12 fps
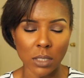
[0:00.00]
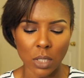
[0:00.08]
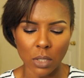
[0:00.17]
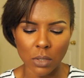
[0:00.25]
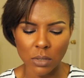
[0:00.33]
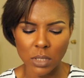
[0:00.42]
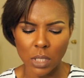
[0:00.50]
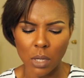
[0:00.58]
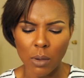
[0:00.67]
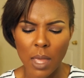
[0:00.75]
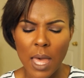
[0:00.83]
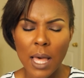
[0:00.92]
circles,
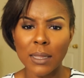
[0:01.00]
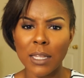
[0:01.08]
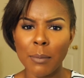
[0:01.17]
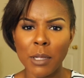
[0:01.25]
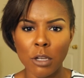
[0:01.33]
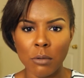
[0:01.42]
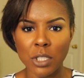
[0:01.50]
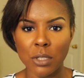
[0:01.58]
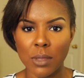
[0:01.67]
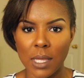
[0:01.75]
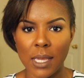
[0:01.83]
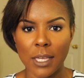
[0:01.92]
so let me know what you
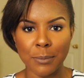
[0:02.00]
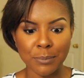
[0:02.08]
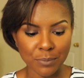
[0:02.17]
think.